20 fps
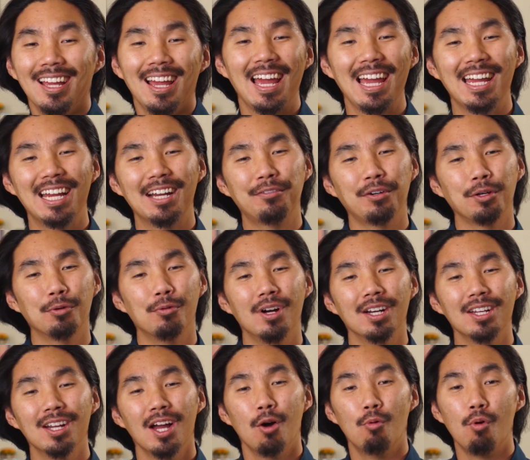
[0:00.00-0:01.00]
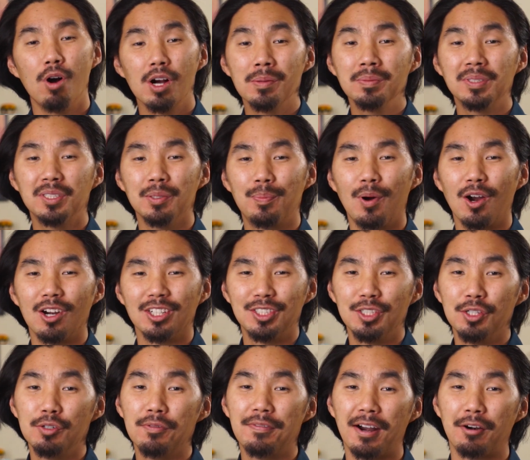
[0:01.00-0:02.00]
Hey everyone, welcome to part
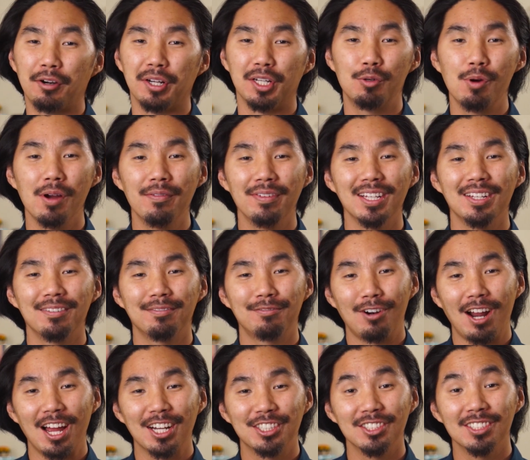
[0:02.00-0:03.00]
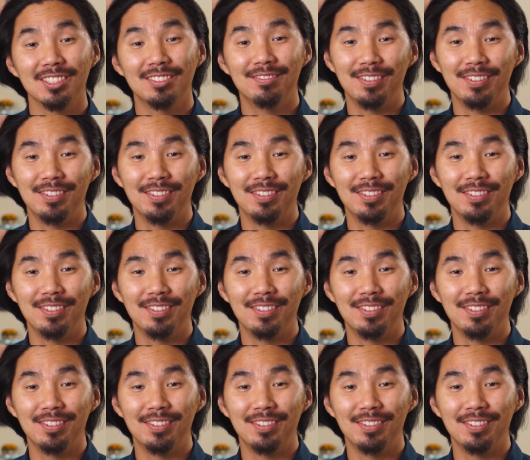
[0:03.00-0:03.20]
2 of our equivalent fractions